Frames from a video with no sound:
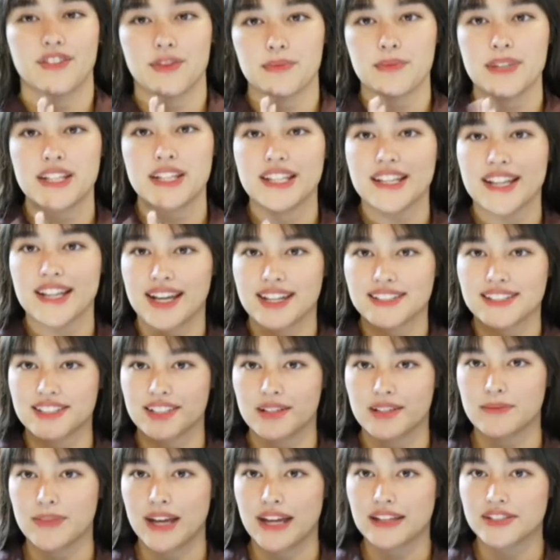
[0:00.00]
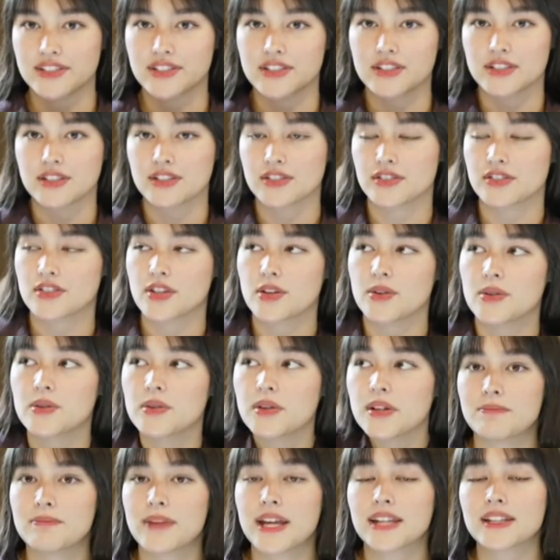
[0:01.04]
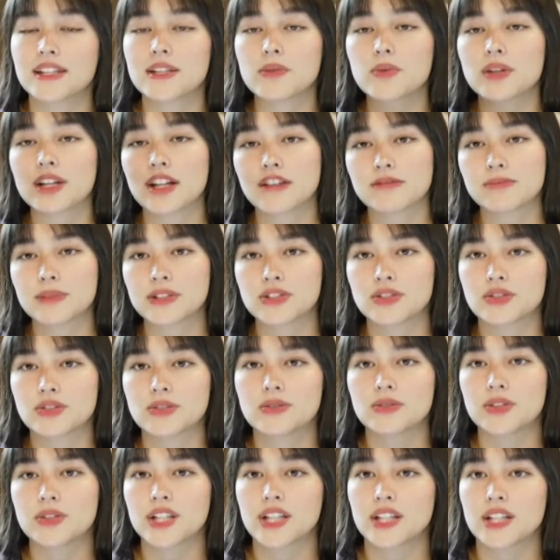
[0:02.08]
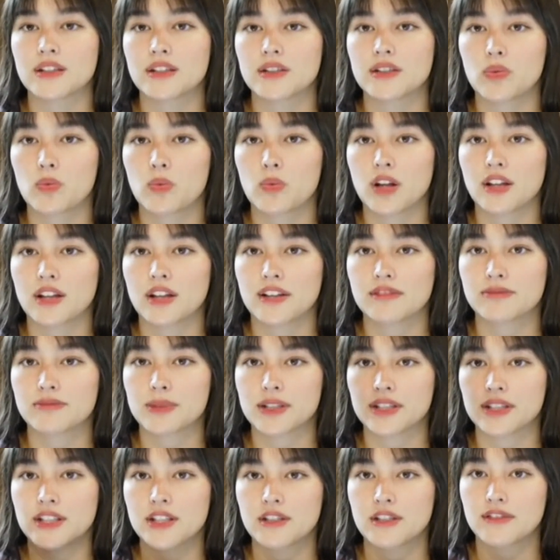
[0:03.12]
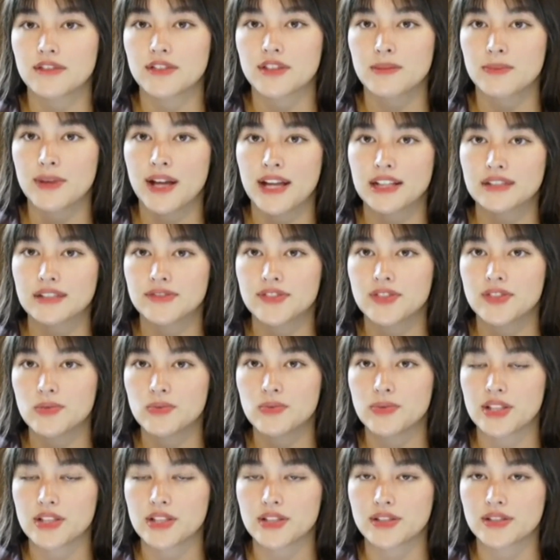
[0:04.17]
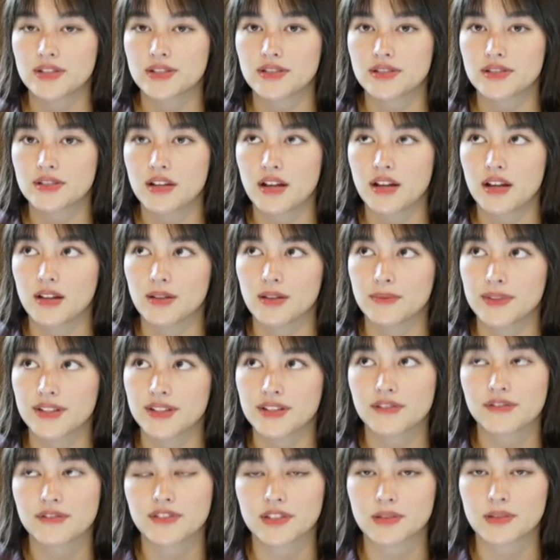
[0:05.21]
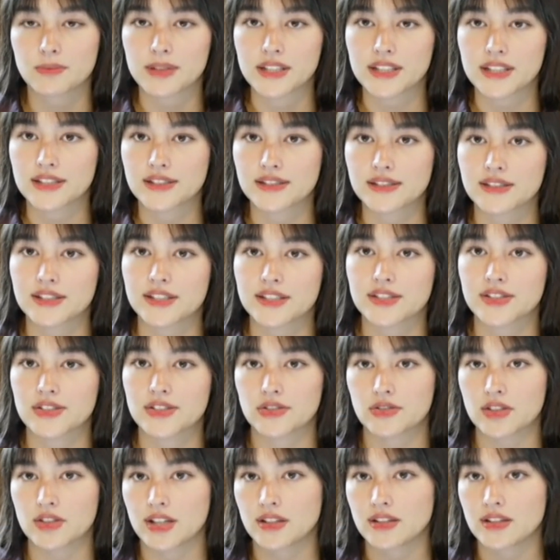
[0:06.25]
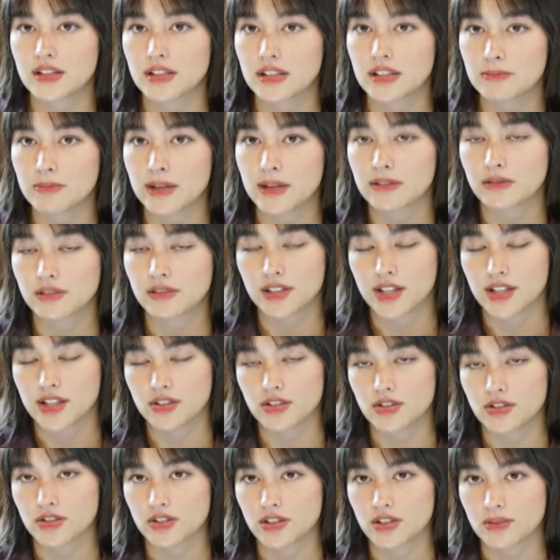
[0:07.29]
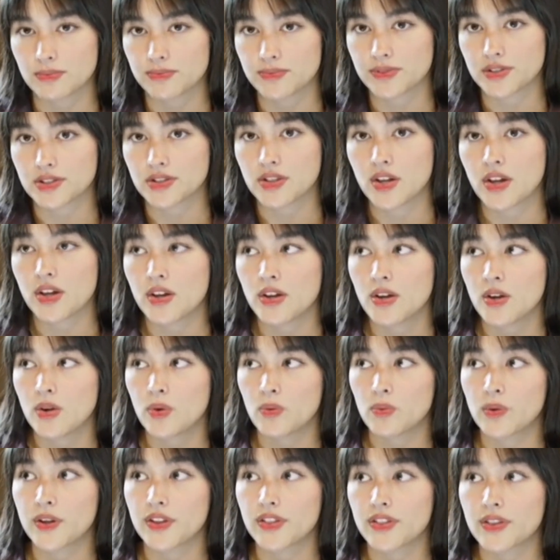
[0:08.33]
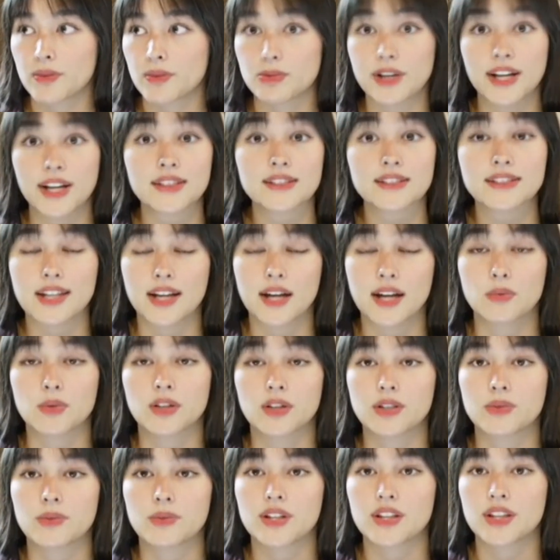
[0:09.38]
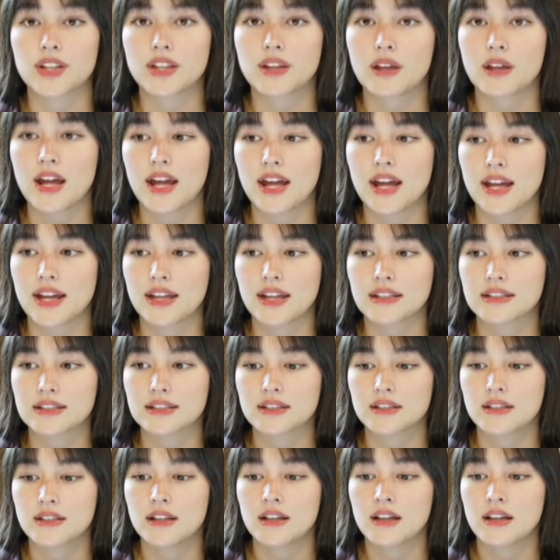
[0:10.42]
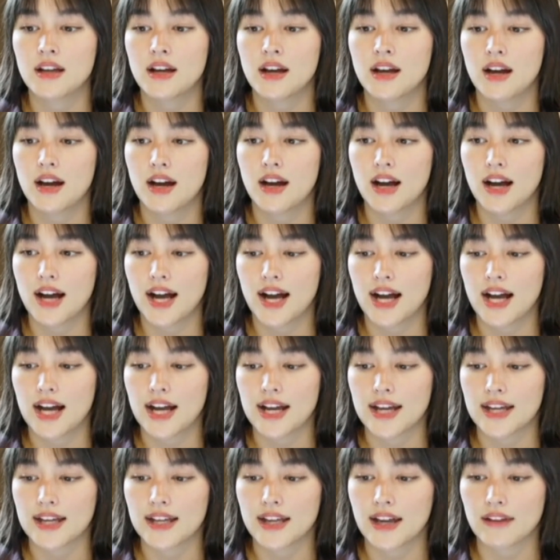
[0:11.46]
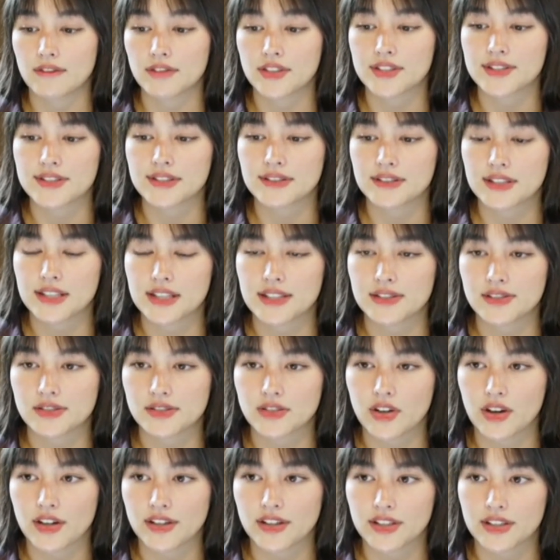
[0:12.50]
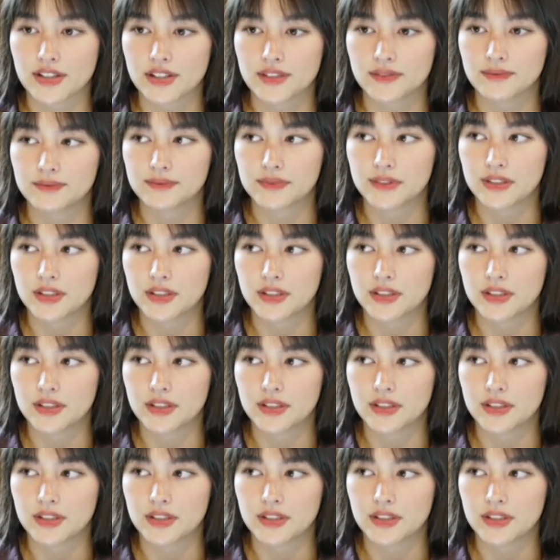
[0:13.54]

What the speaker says: for me as an ambassador. So mainly what I've been doing while I've been here for the past few weeks in the Philippines is strengthening my relationships with the brands that I work with. And I have recently started